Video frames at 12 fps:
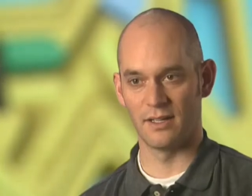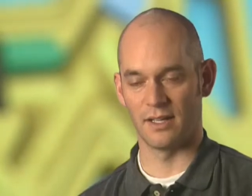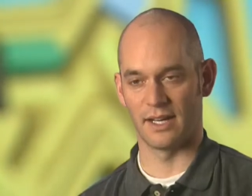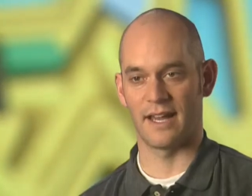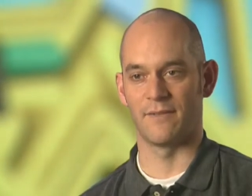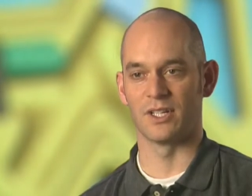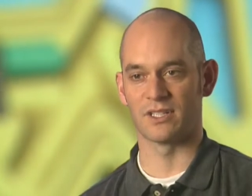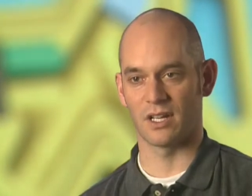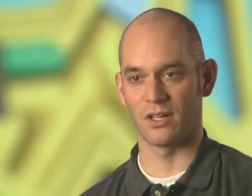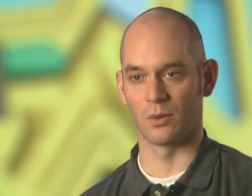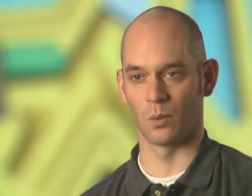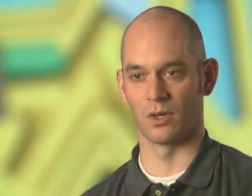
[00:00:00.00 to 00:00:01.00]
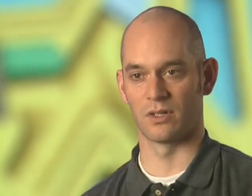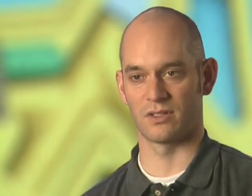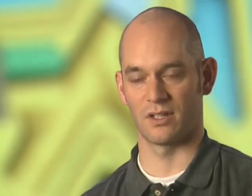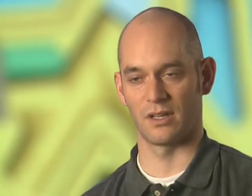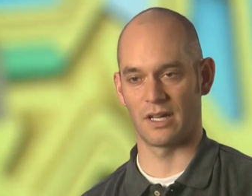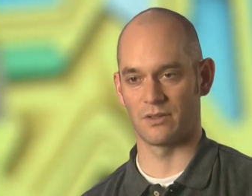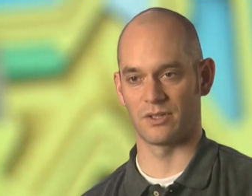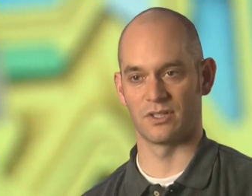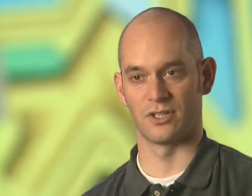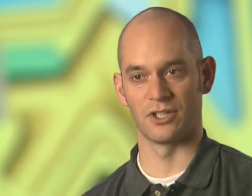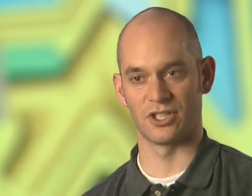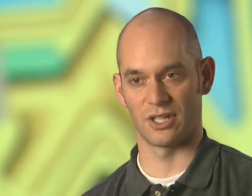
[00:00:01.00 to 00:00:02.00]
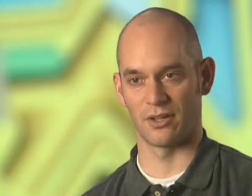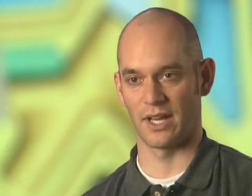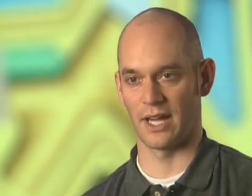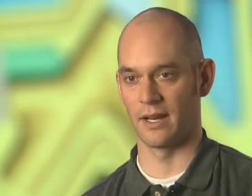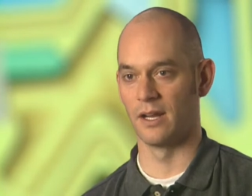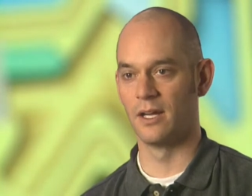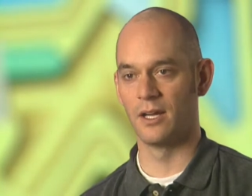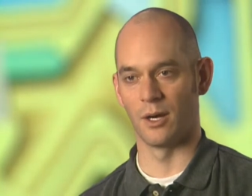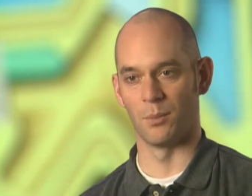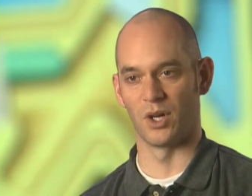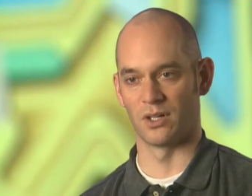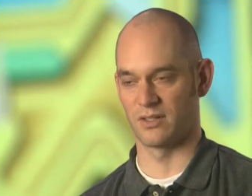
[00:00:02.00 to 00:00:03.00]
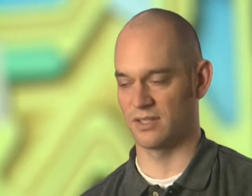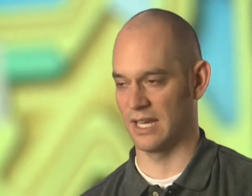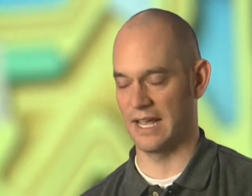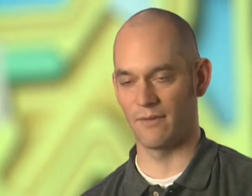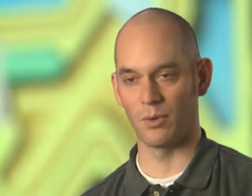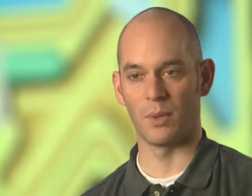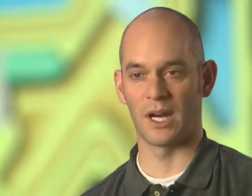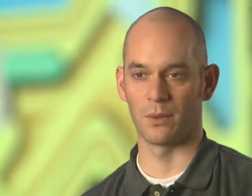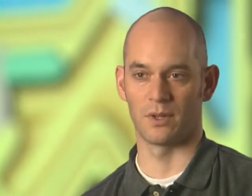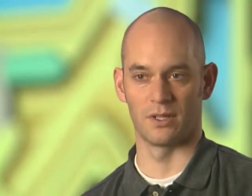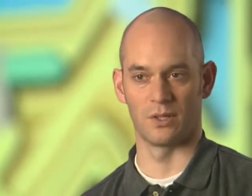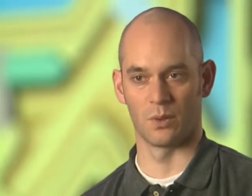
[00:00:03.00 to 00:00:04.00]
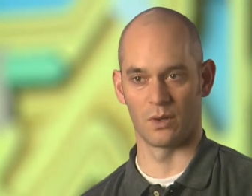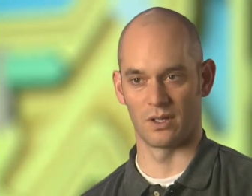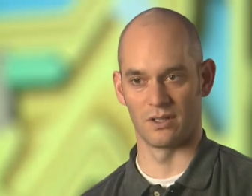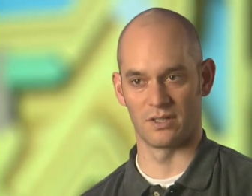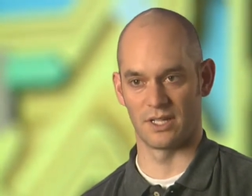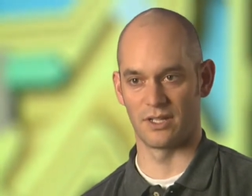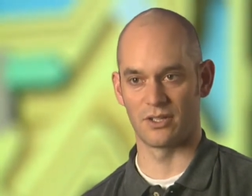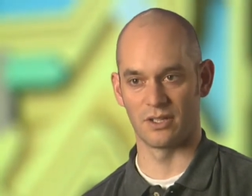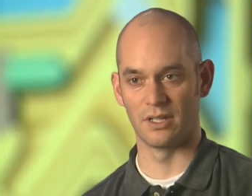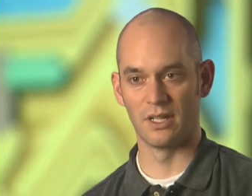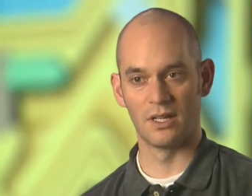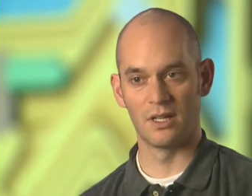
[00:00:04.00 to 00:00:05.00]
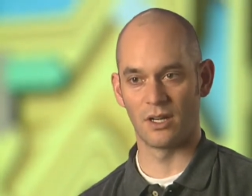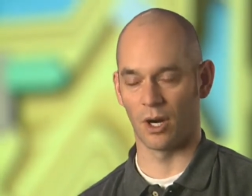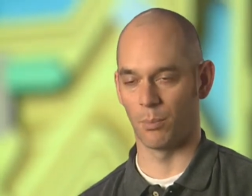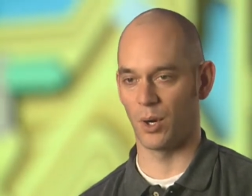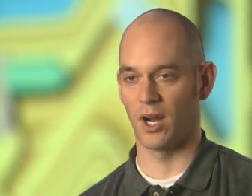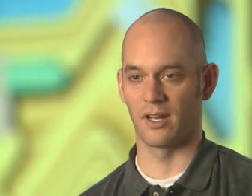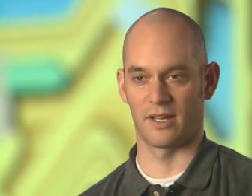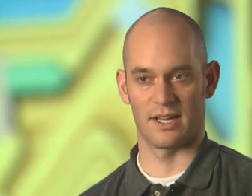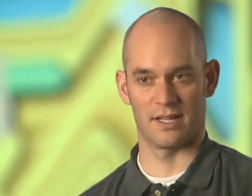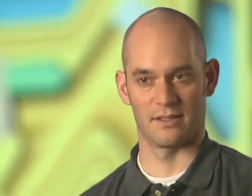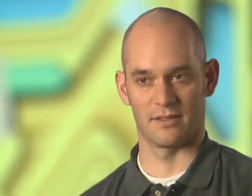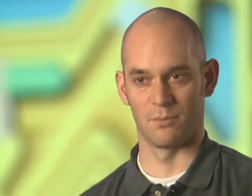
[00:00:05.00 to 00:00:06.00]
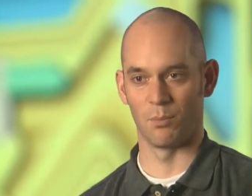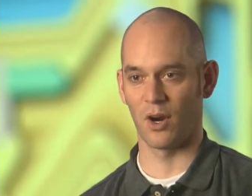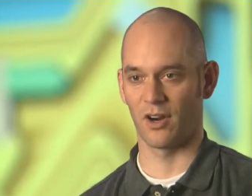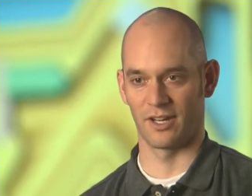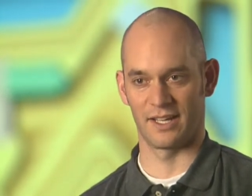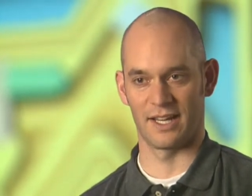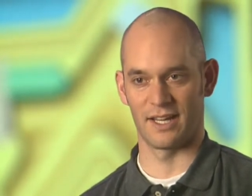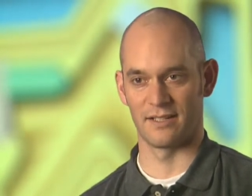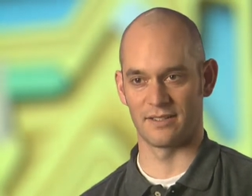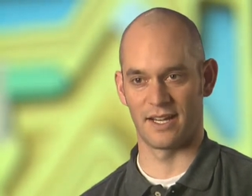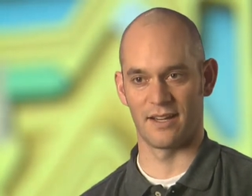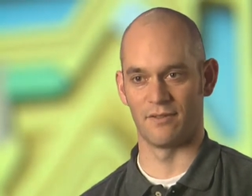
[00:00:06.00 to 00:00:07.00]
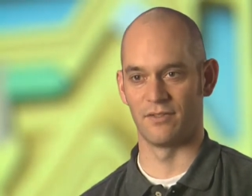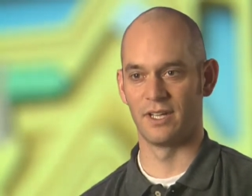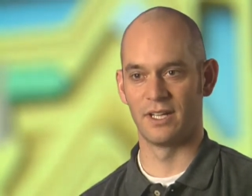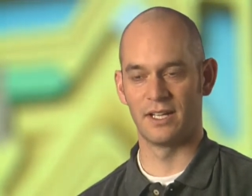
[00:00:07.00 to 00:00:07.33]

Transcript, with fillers: And having SOLIDWORKS allows us to share that amongst everybody within the organization. Our product guys and marketing guys have